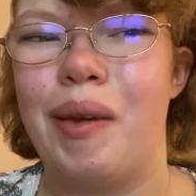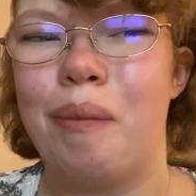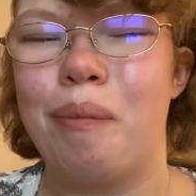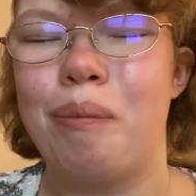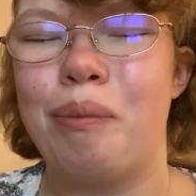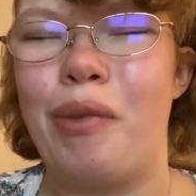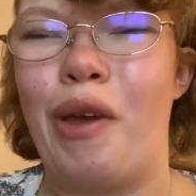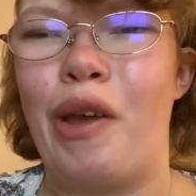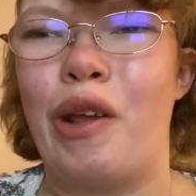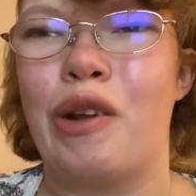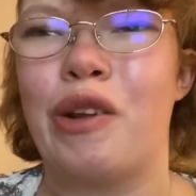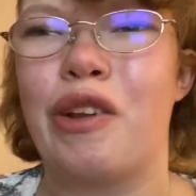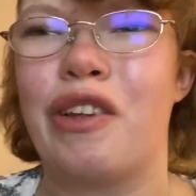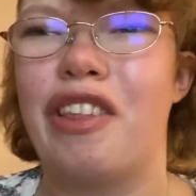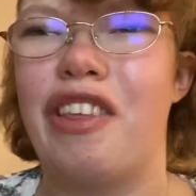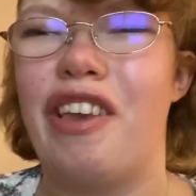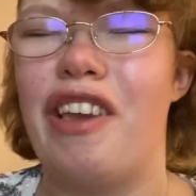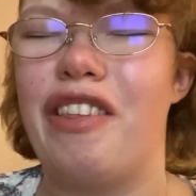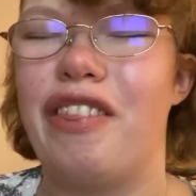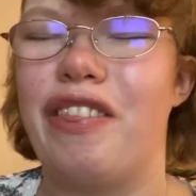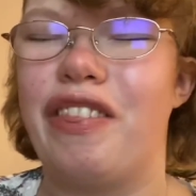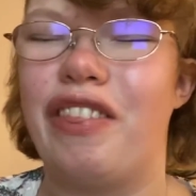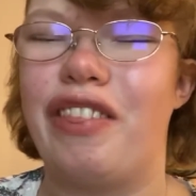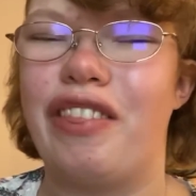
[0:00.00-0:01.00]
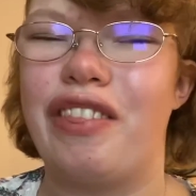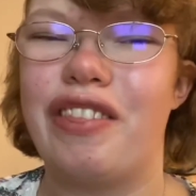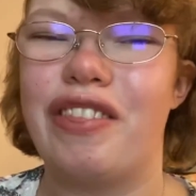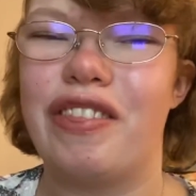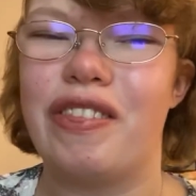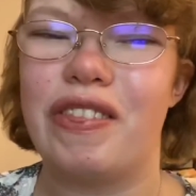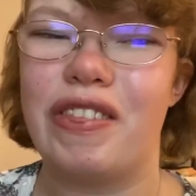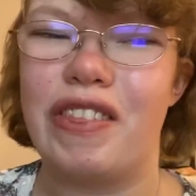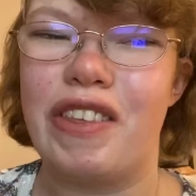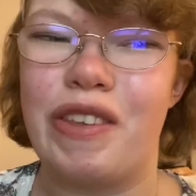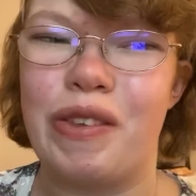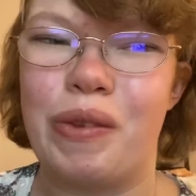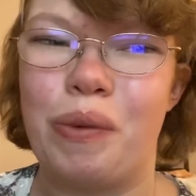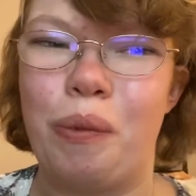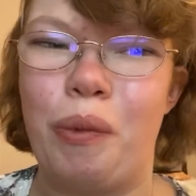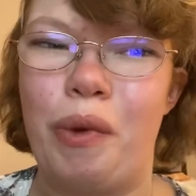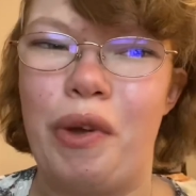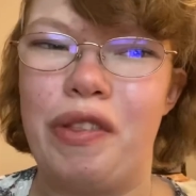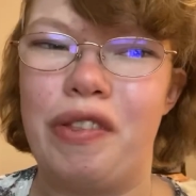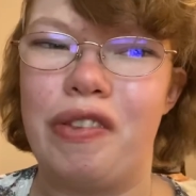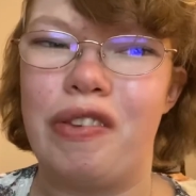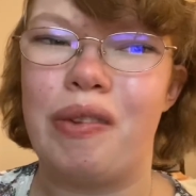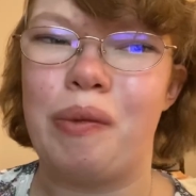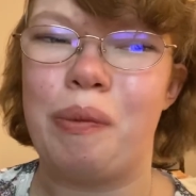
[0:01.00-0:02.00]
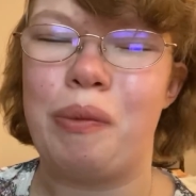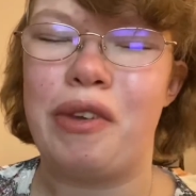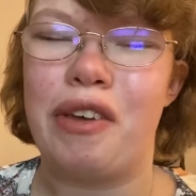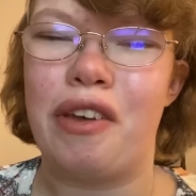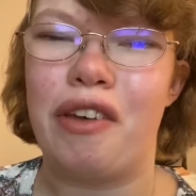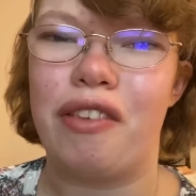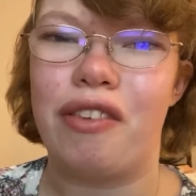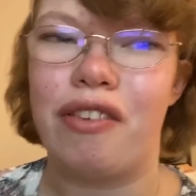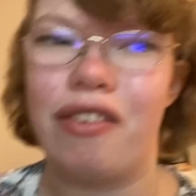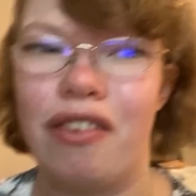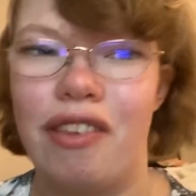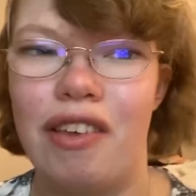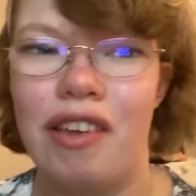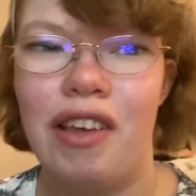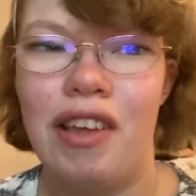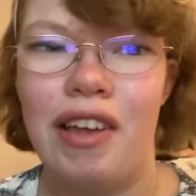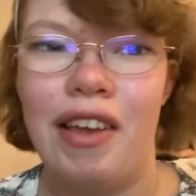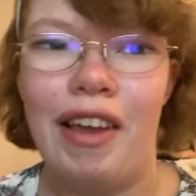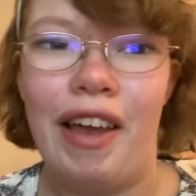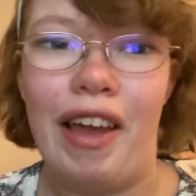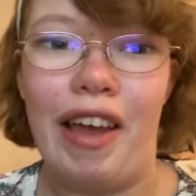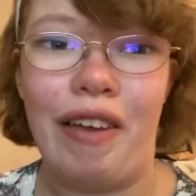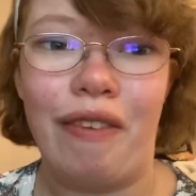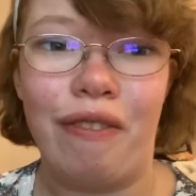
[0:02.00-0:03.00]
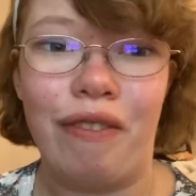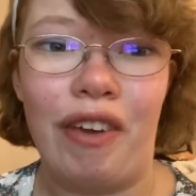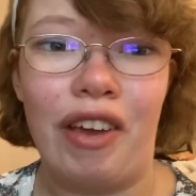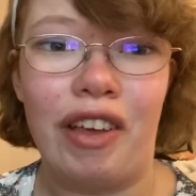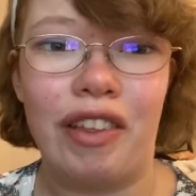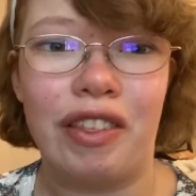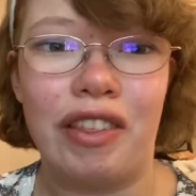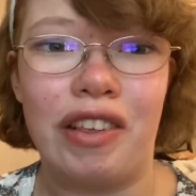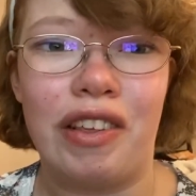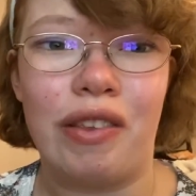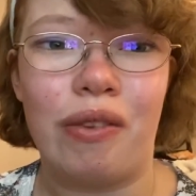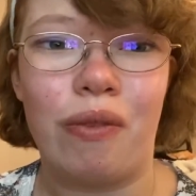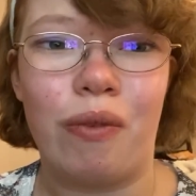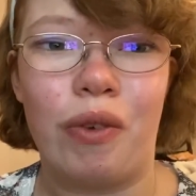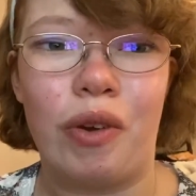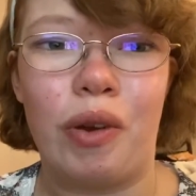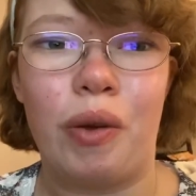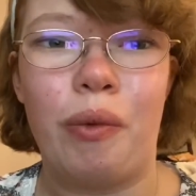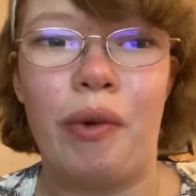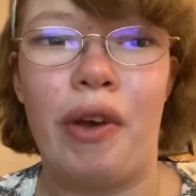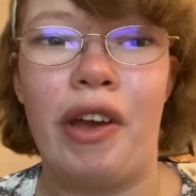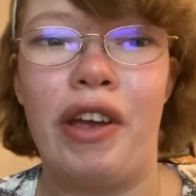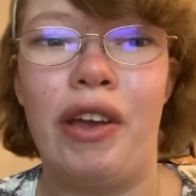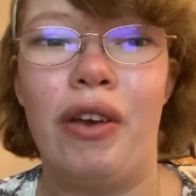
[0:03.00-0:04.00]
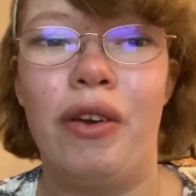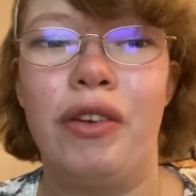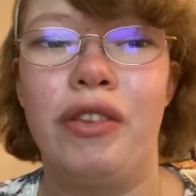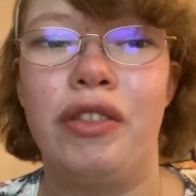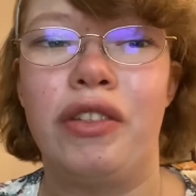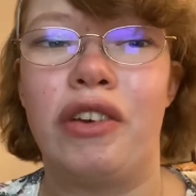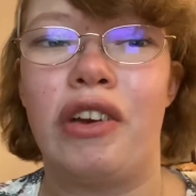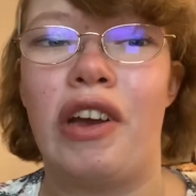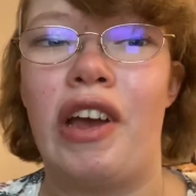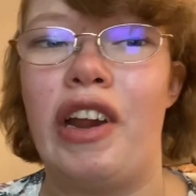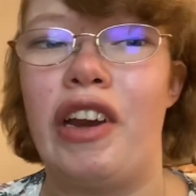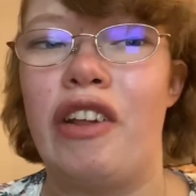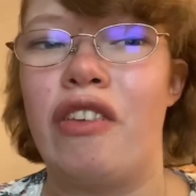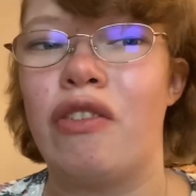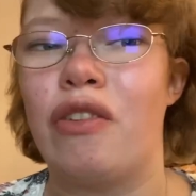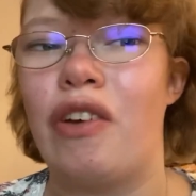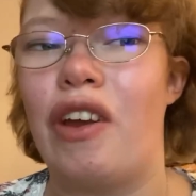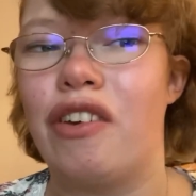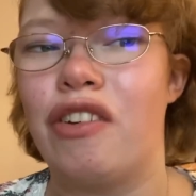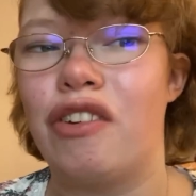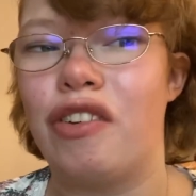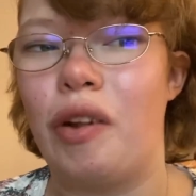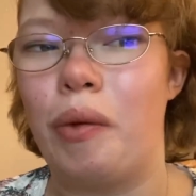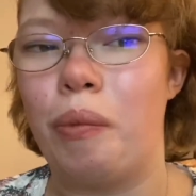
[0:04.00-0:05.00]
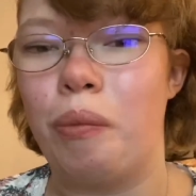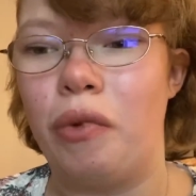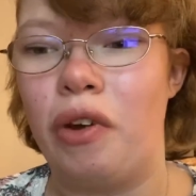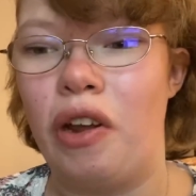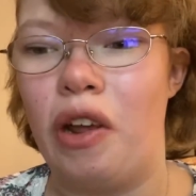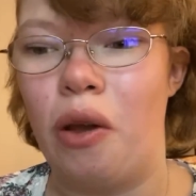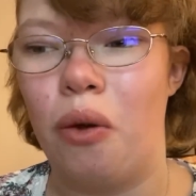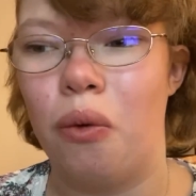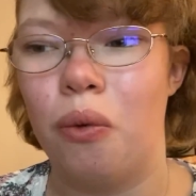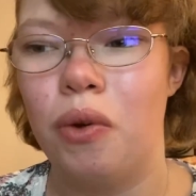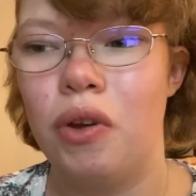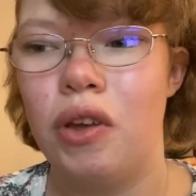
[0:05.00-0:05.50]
better than these ones because I've had these for a while and they're kind of scratched up now.